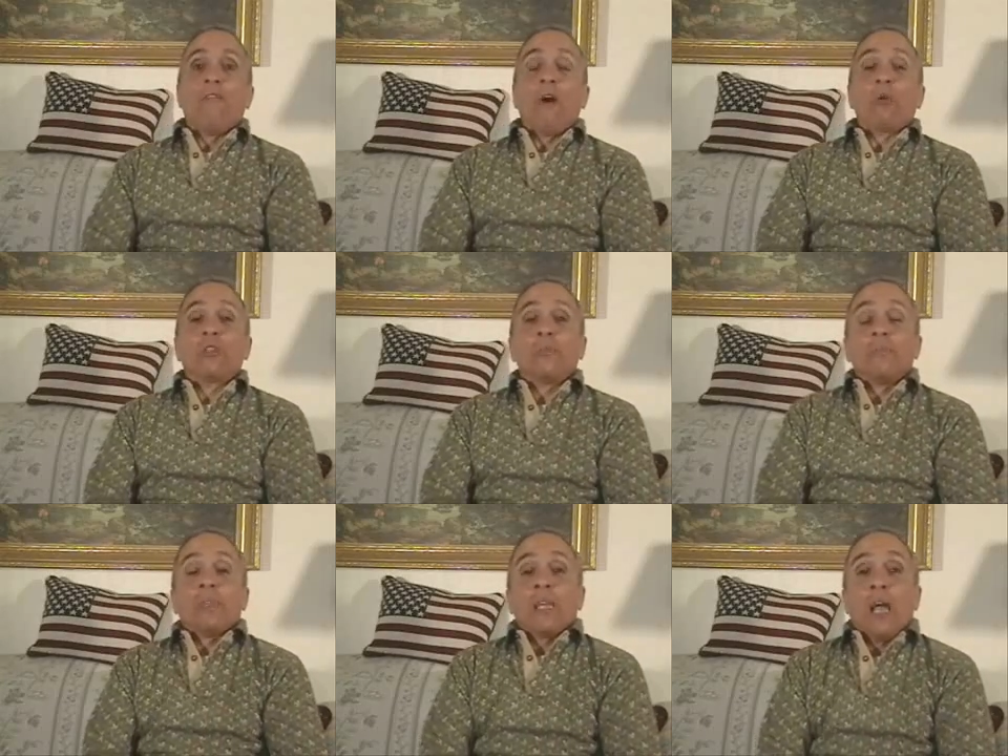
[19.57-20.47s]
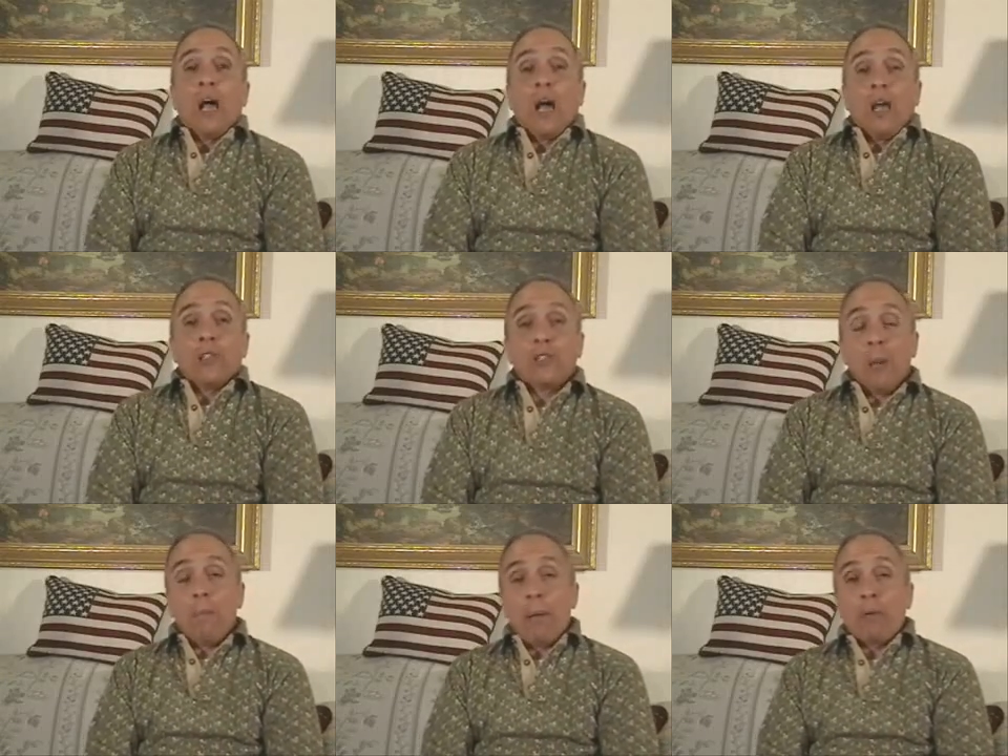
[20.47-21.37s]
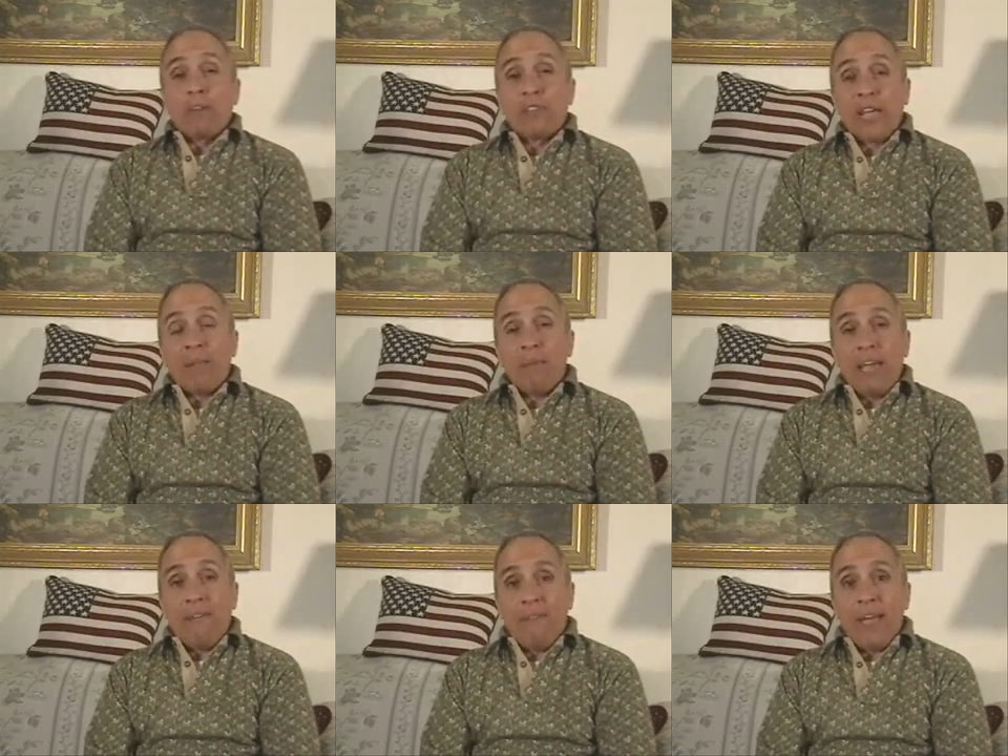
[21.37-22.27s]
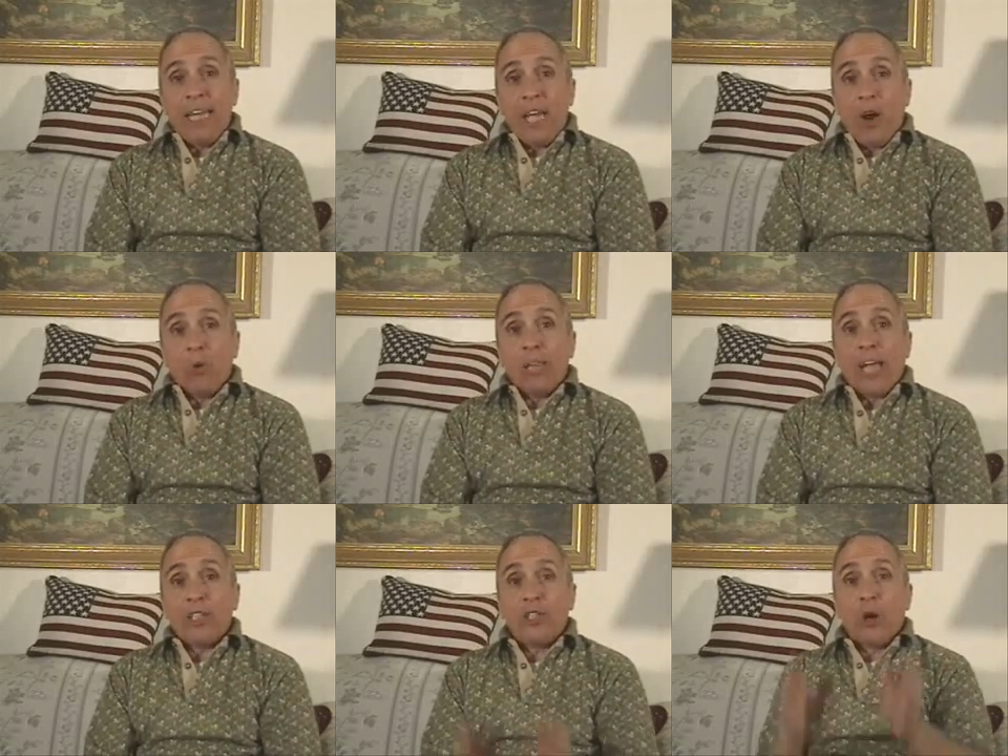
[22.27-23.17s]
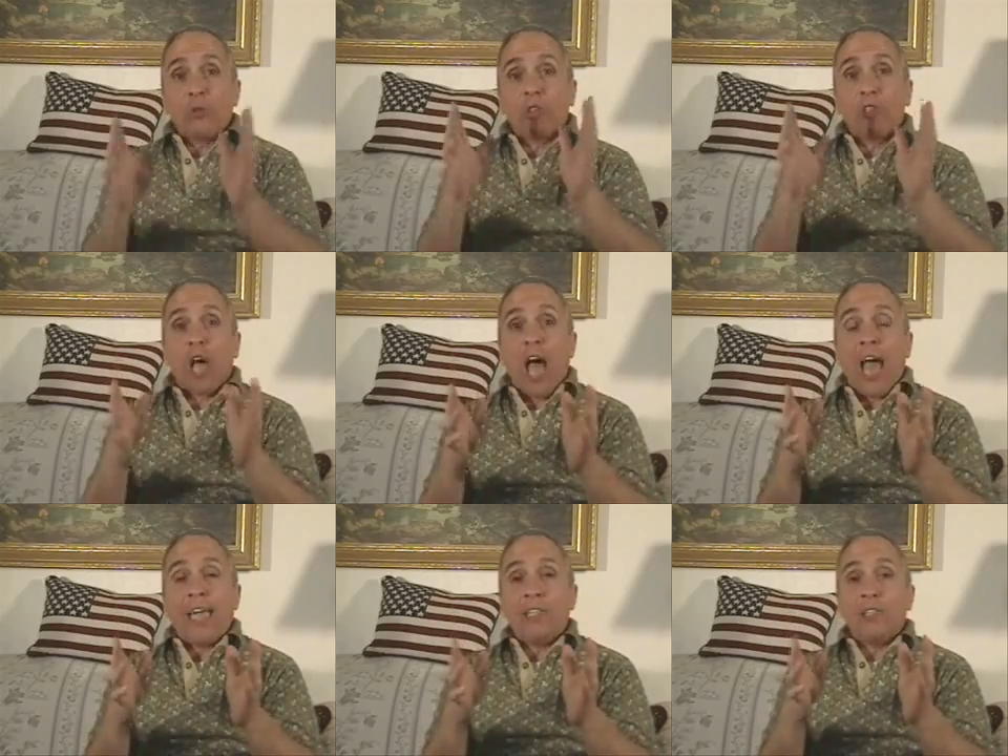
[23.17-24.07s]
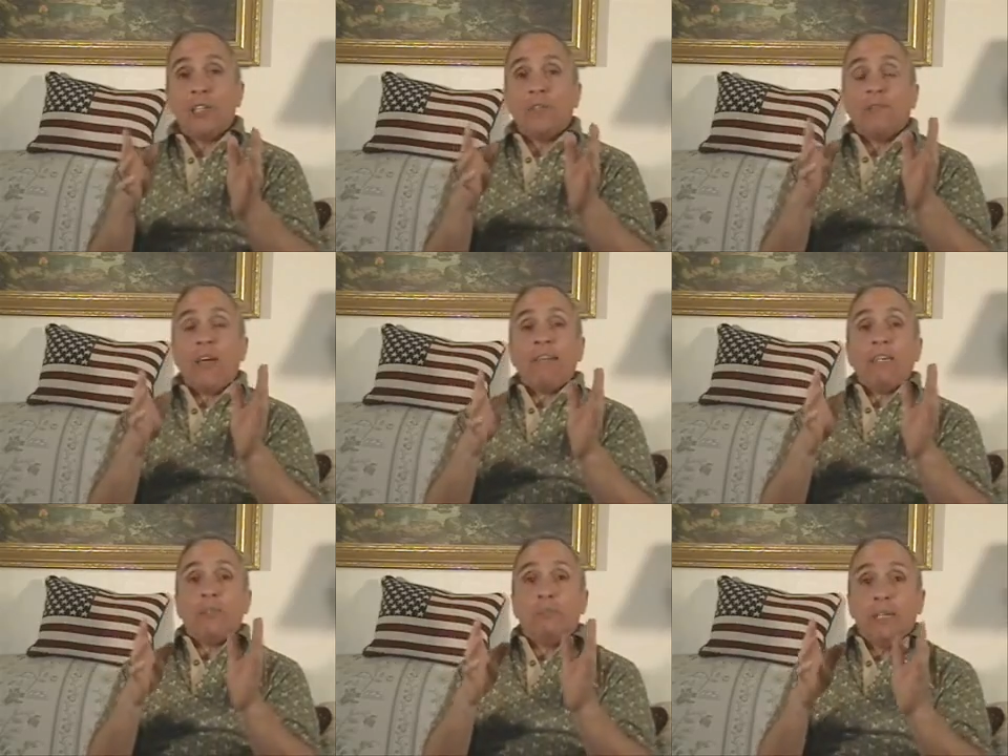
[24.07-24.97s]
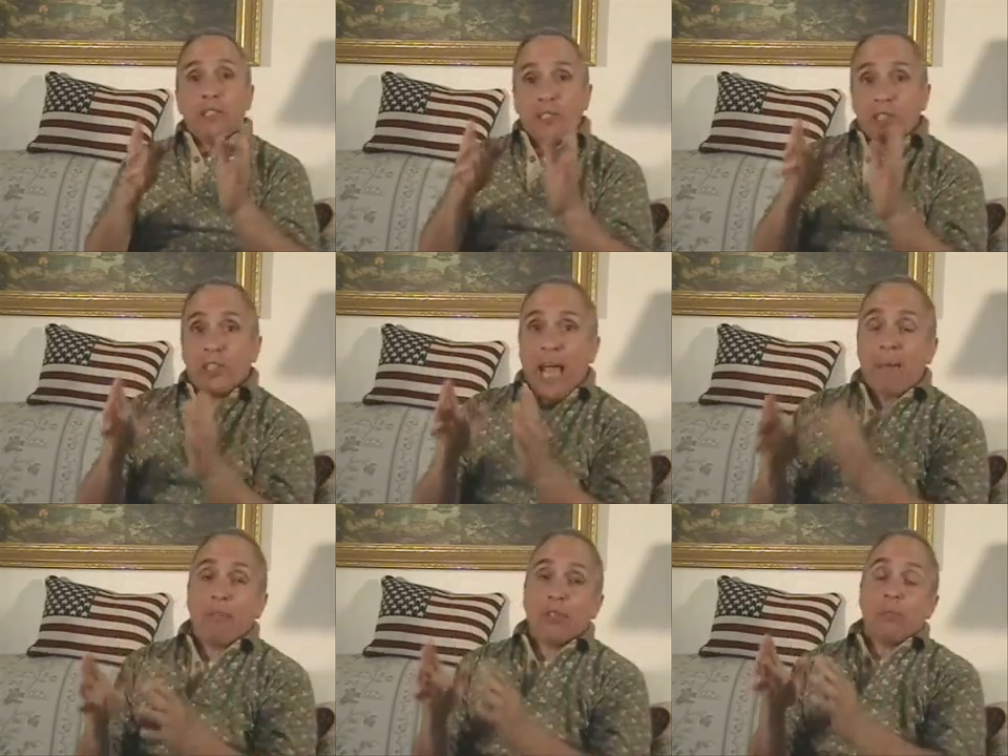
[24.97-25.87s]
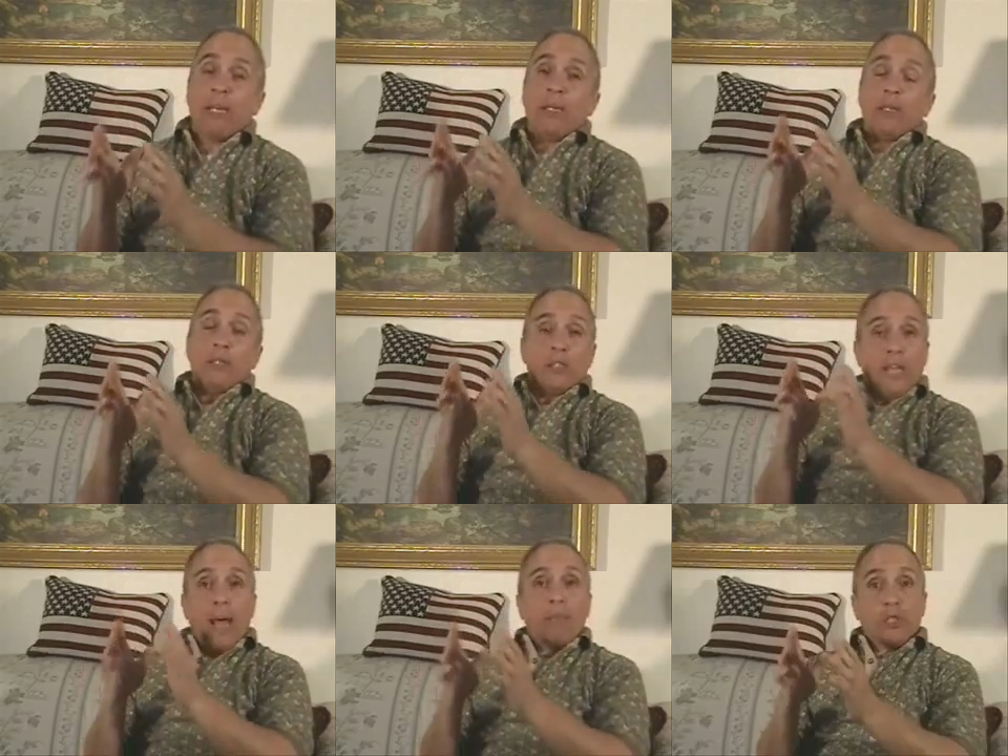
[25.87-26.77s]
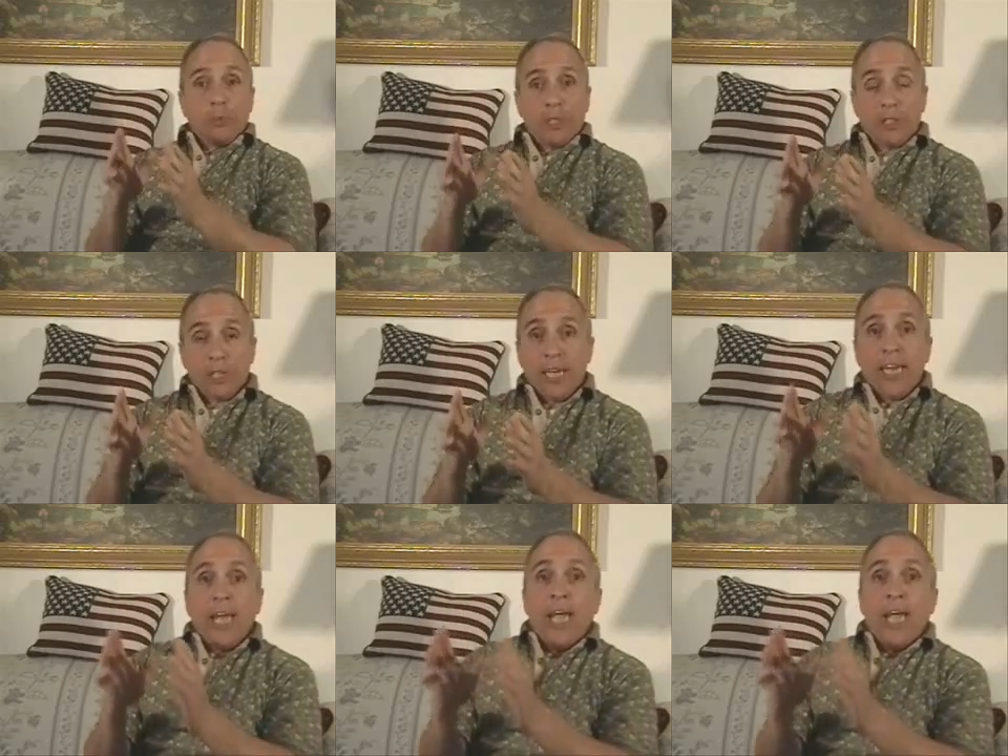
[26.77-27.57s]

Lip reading: Folks, some people have sent me a video that shows signs in various business establishments